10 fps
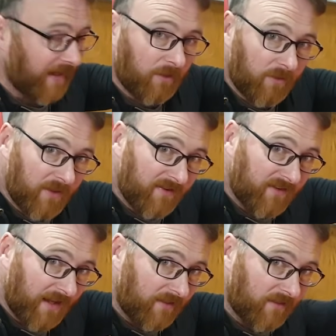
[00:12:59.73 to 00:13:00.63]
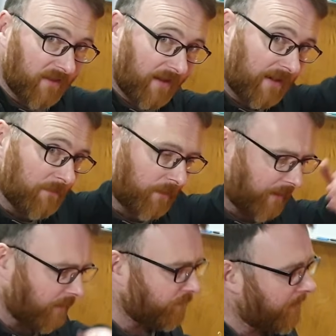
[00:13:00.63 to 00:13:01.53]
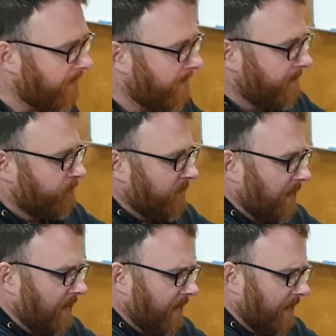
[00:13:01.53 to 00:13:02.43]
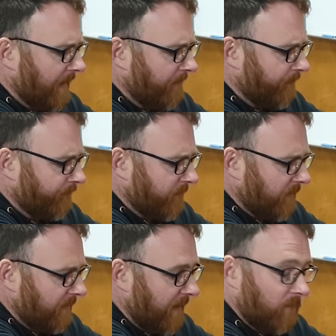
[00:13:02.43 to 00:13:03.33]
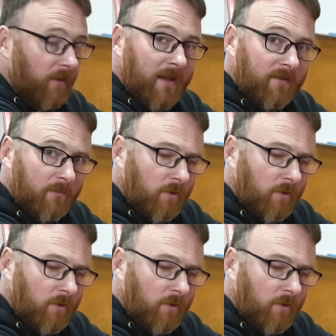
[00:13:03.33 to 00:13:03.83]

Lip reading: on this end that I need to bring up, and yeah, we'll add some more